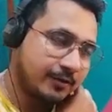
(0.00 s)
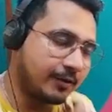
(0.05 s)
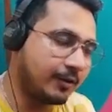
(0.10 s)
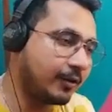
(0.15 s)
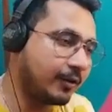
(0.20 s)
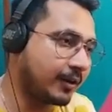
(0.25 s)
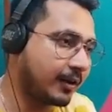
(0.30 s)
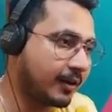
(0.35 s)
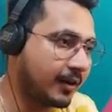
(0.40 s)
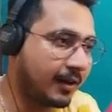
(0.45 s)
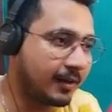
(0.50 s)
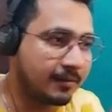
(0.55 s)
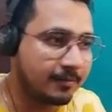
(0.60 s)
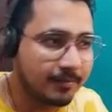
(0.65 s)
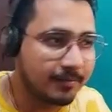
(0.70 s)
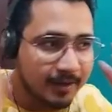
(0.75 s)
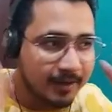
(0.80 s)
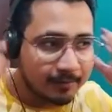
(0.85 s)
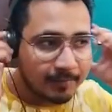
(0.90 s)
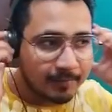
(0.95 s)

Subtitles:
Okay, and in